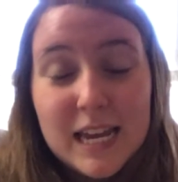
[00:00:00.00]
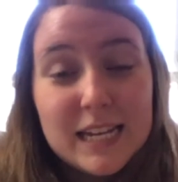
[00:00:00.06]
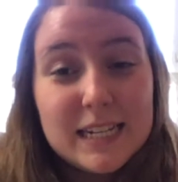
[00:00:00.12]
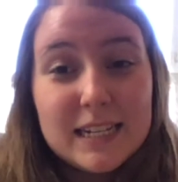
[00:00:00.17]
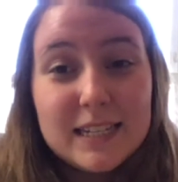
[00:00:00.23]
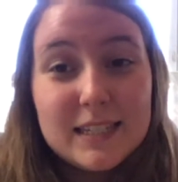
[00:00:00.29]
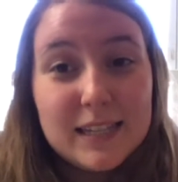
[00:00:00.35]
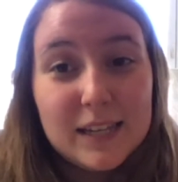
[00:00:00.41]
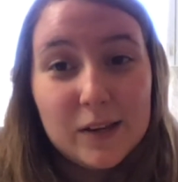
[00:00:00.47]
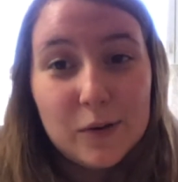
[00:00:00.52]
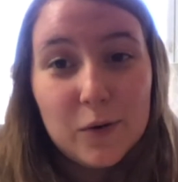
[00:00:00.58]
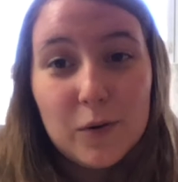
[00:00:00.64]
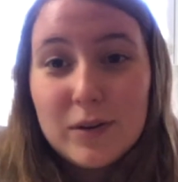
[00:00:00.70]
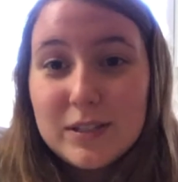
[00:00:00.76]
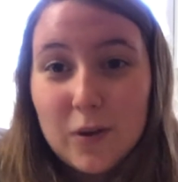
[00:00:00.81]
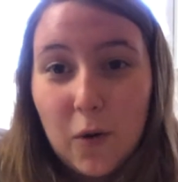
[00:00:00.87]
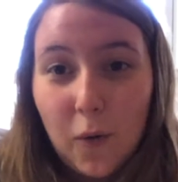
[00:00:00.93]
to see who
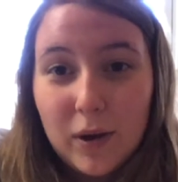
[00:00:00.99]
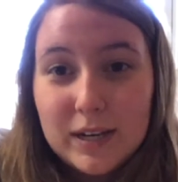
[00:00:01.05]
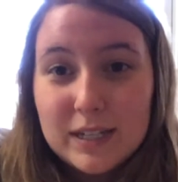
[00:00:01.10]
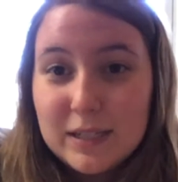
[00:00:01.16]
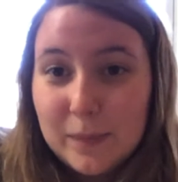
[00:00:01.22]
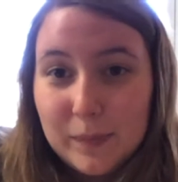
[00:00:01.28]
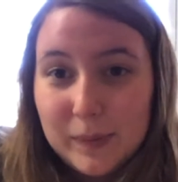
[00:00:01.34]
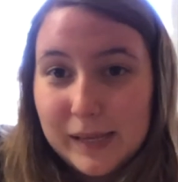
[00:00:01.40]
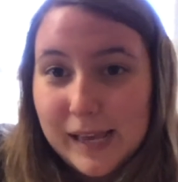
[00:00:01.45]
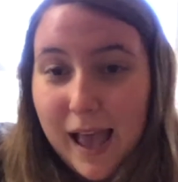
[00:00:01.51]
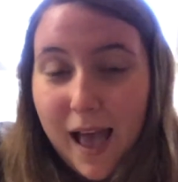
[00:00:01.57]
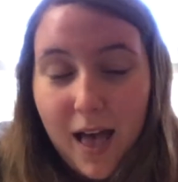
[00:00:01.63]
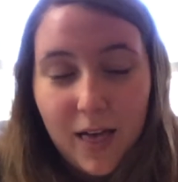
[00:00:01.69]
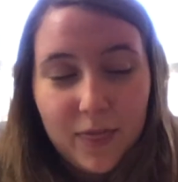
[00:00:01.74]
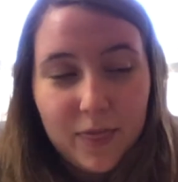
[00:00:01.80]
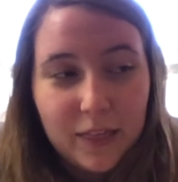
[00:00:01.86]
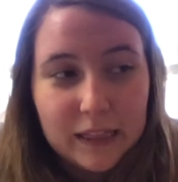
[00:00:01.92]
is going to be
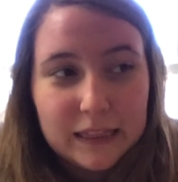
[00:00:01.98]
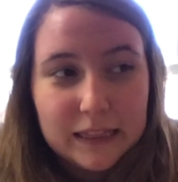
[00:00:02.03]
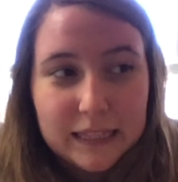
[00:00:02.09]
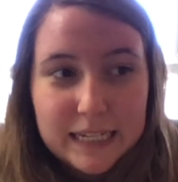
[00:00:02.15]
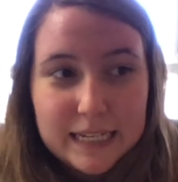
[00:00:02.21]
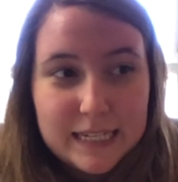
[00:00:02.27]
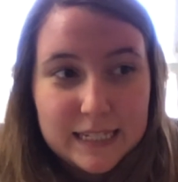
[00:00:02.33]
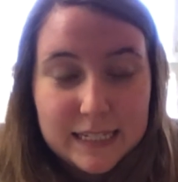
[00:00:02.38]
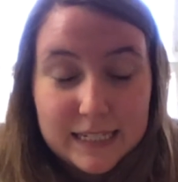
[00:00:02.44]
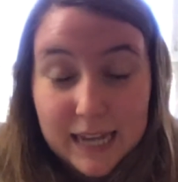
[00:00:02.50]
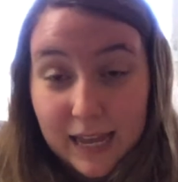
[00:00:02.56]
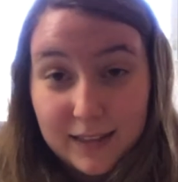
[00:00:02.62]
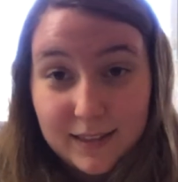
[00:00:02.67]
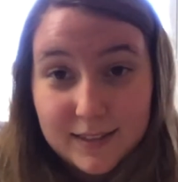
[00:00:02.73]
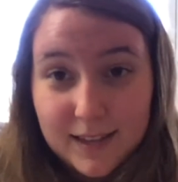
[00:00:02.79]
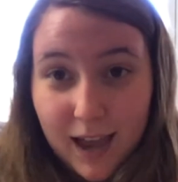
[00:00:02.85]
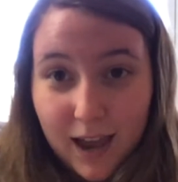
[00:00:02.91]
the least
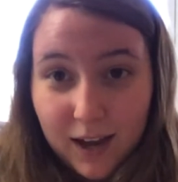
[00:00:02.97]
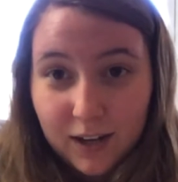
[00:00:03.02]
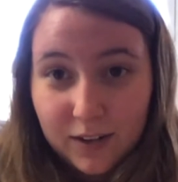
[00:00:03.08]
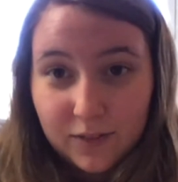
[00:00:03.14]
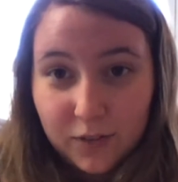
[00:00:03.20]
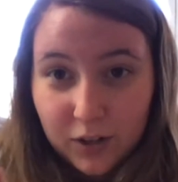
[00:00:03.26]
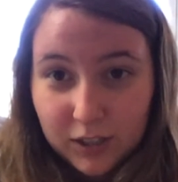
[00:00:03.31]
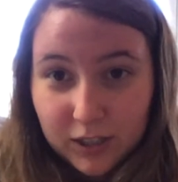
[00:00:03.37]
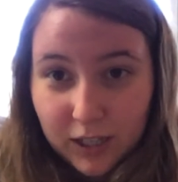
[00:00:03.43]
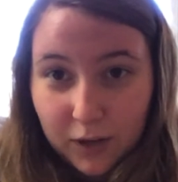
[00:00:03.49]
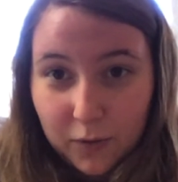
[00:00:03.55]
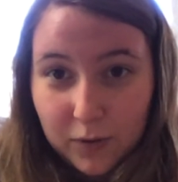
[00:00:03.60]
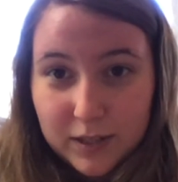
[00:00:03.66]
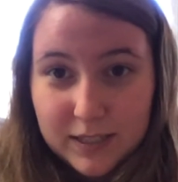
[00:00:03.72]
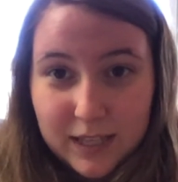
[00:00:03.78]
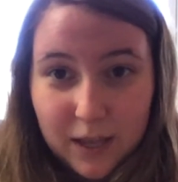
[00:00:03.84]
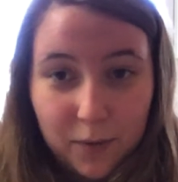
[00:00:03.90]
dense out of our
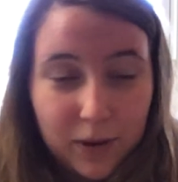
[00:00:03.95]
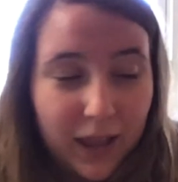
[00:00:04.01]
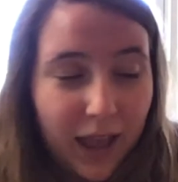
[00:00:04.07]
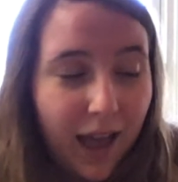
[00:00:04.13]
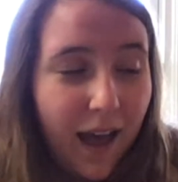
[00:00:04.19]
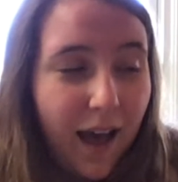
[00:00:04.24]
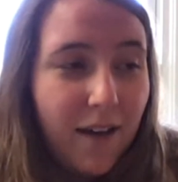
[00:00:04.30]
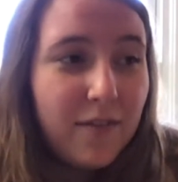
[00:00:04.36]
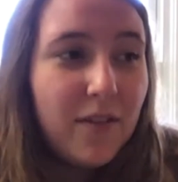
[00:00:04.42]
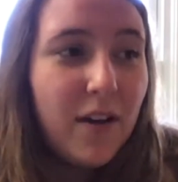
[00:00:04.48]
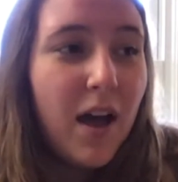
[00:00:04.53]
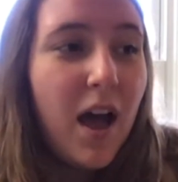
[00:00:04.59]
liquids that we have.